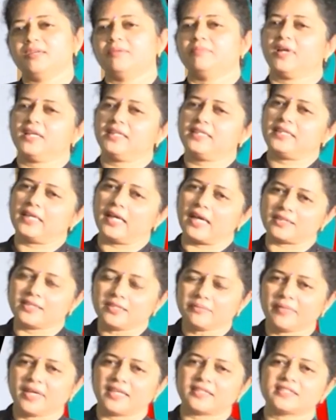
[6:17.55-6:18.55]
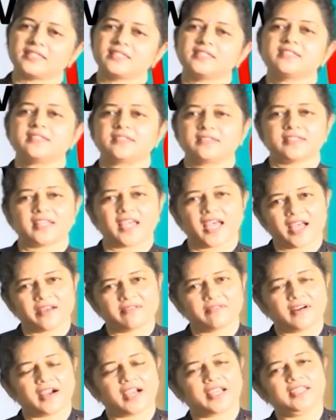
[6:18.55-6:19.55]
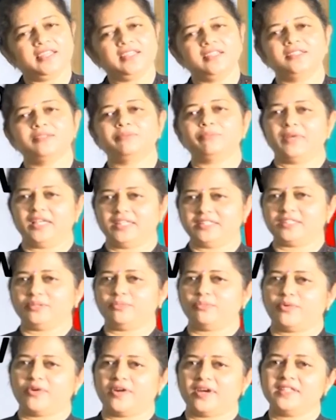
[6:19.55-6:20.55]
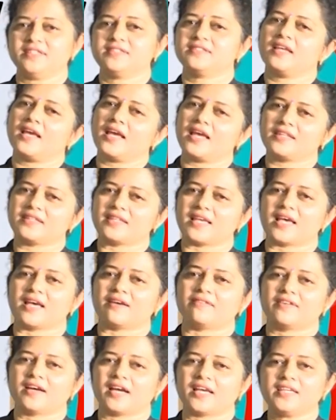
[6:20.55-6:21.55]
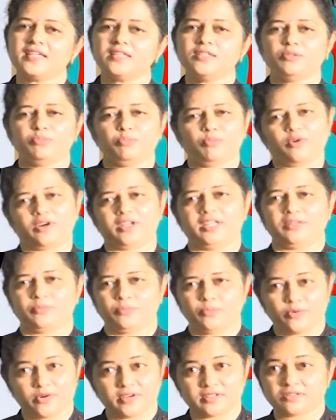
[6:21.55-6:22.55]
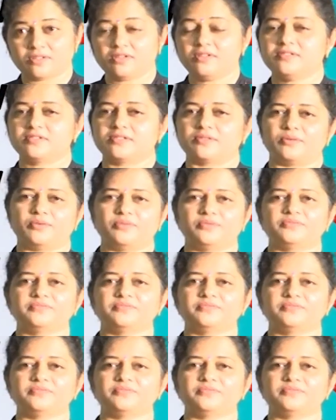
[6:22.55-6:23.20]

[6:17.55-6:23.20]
But the other metals, they have high melting points and they have high boiling points also.